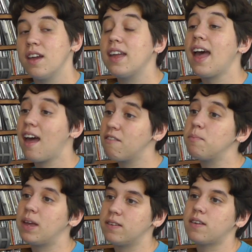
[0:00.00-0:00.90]
Yeah, I've
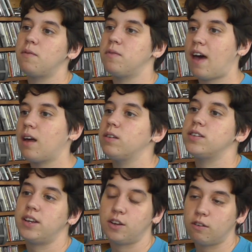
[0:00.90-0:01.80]
met some
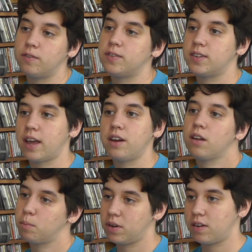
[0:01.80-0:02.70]
faculty who have signed
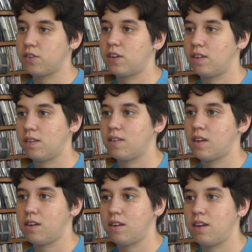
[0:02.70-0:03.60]
on petitions
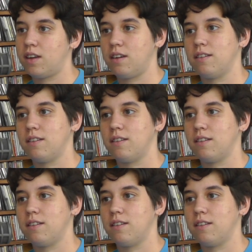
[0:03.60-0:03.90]
and